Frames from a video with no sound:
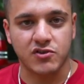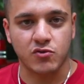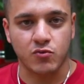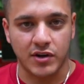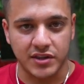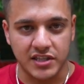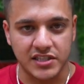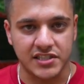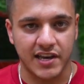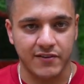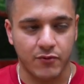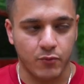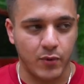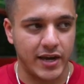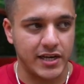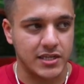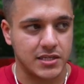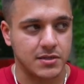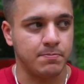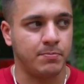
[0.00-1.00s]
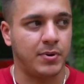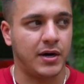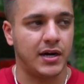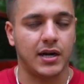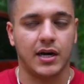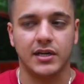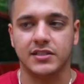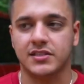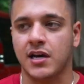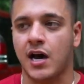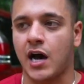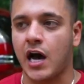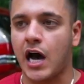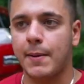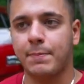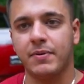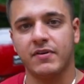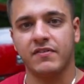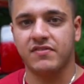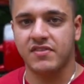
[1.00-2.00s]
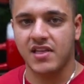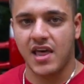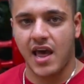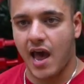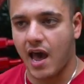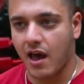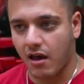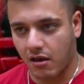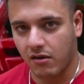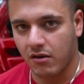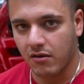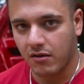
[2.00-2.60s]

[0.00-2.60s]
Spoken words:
to run these giveaways, but on top of that,